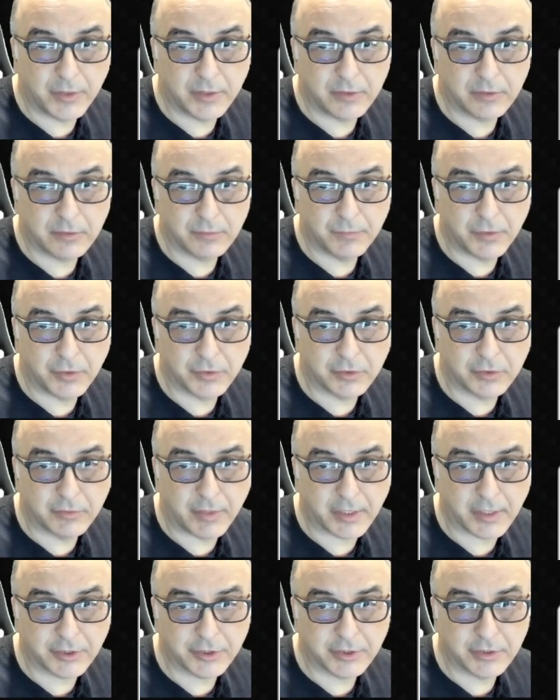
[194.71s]
to both
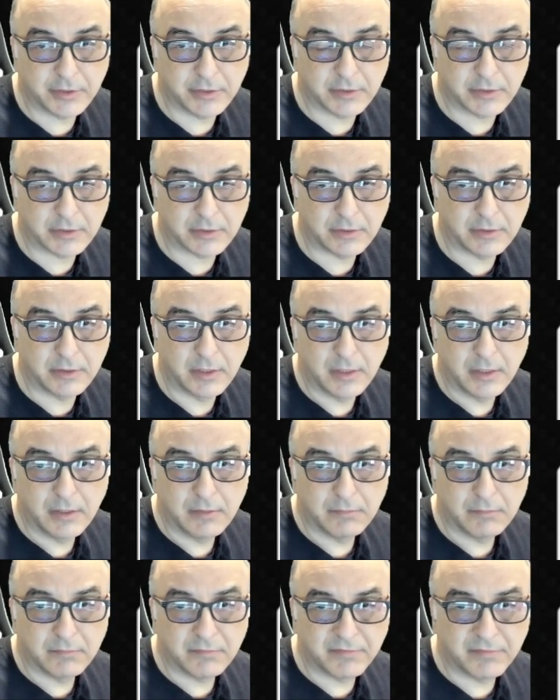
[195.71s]
directions and
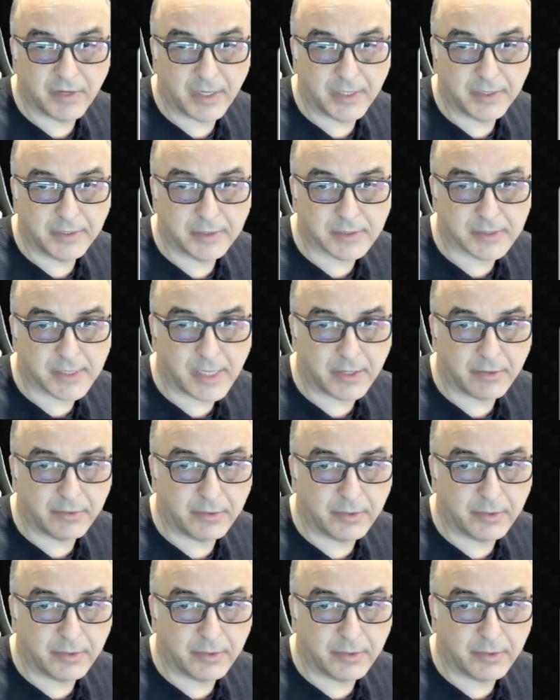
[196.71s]
find the center